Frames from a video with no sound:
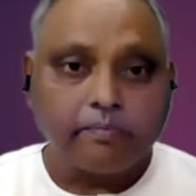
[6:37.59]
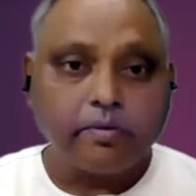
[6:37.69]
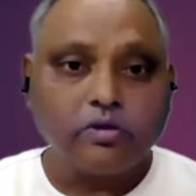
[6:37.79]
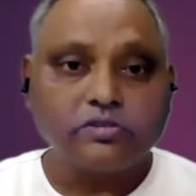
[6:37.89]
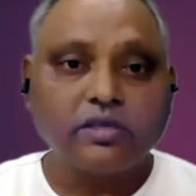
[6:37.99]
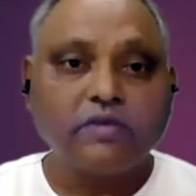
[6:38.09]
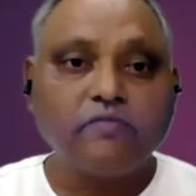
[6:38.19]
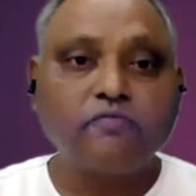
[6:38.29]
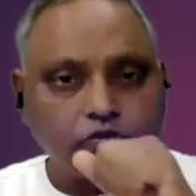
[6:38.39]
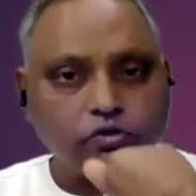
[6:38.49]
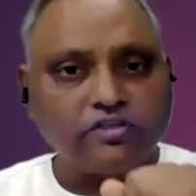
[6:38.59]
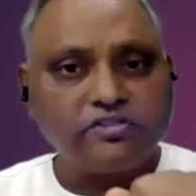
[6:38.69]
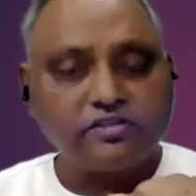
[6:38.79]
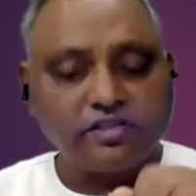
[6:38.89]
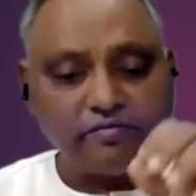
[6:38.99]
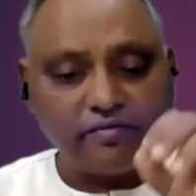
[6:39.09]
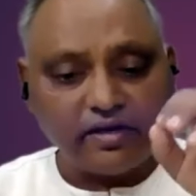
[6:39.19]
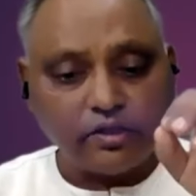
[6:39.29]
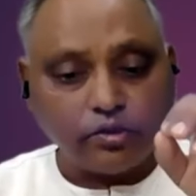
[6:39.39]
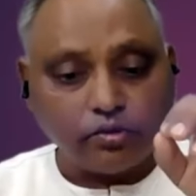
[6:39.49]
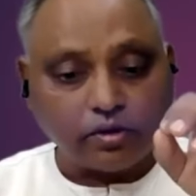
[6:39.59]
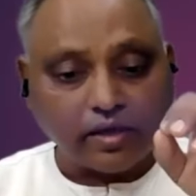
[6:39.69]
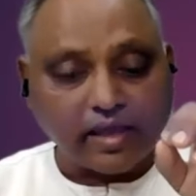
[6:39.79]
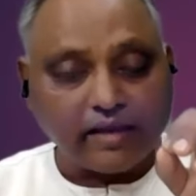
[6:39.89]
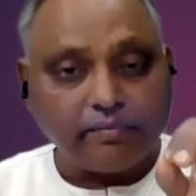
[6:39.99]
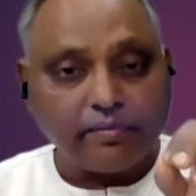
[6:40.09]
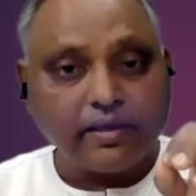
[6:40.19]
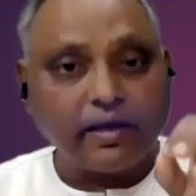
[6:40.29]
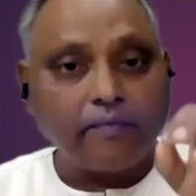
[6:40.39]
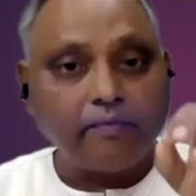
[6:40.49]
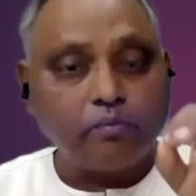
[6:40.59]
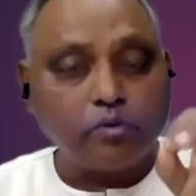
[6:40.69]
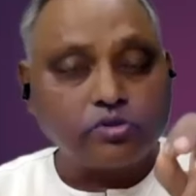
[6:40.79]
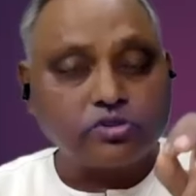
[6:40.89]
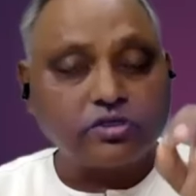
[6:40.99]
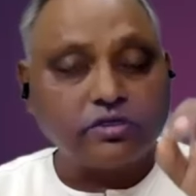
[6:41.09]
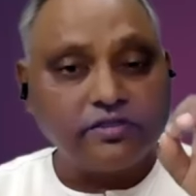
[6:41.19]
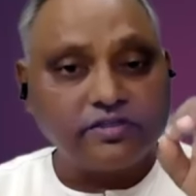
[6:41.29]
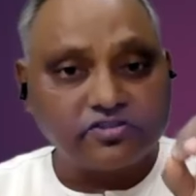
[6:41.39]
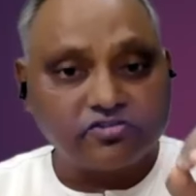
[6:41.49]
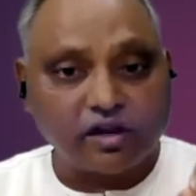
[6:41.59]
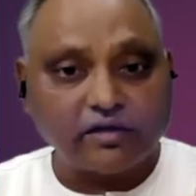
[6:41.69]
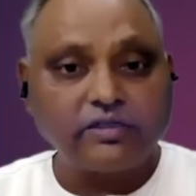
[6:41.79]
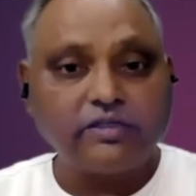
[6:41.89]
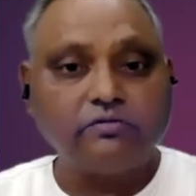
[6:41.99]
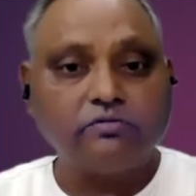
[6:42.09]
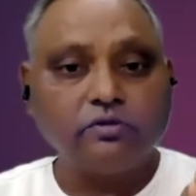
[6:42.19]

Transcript: because if choice is given, you can be a most destructive